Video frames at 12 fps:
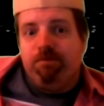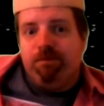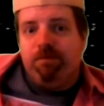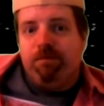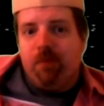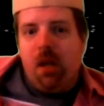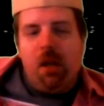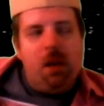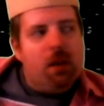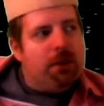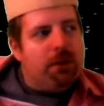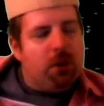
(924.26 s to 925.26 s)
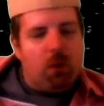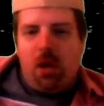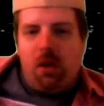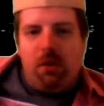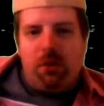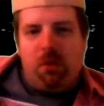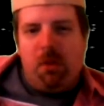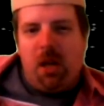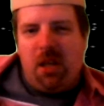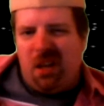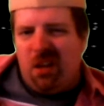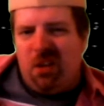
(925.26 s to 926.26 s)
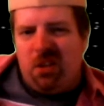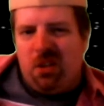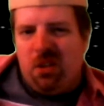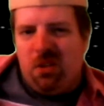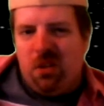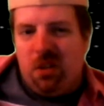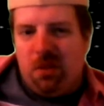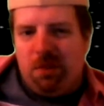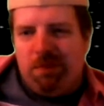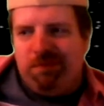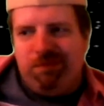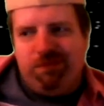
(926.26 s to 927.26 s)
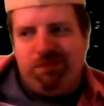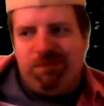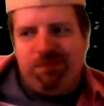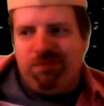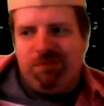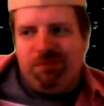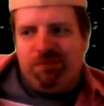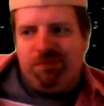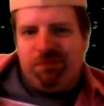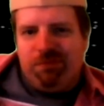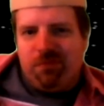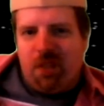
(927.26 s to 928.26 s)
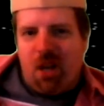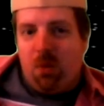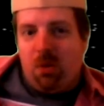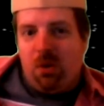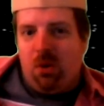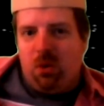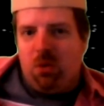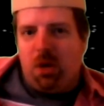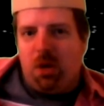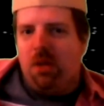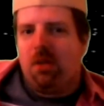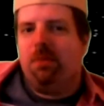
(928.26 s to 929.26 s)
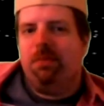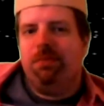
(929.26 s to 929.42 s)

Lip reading: If you're waiting for Matel to do it, I wouldn't hold your breath.